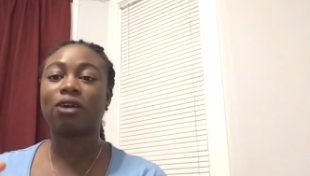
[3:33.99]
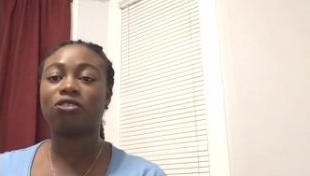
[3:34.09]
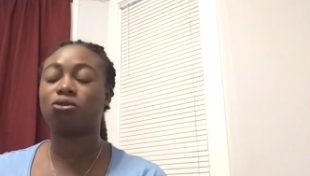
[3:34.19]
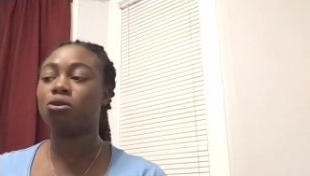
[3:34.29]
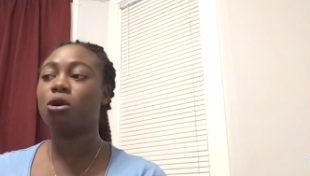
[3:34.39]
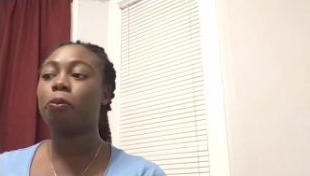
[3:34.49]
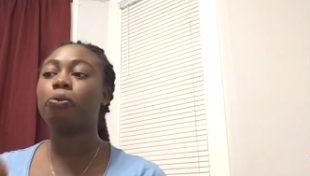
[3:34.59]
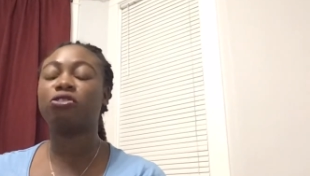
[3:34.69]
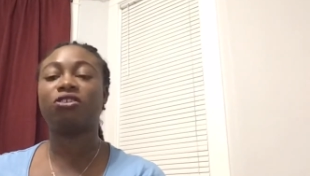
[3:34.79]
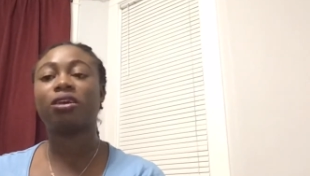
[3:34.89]
to
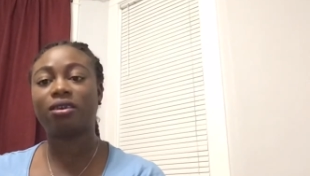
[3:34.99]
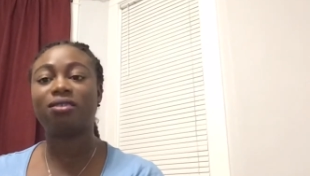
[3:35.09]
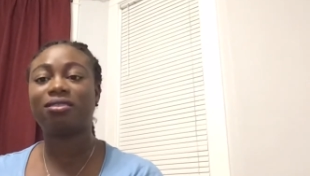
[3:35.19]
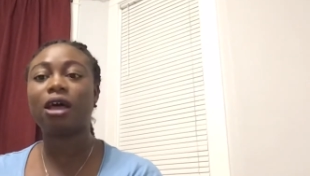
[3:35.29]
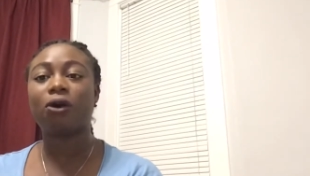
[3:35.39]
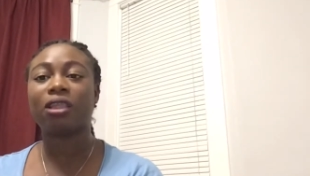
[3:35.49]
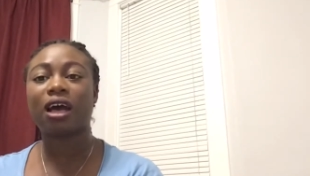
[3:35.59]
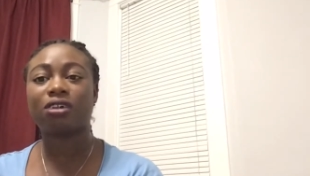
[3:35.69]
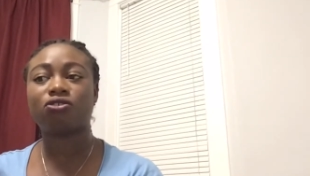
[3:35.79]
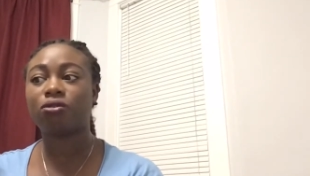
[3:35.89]
push a kiss down her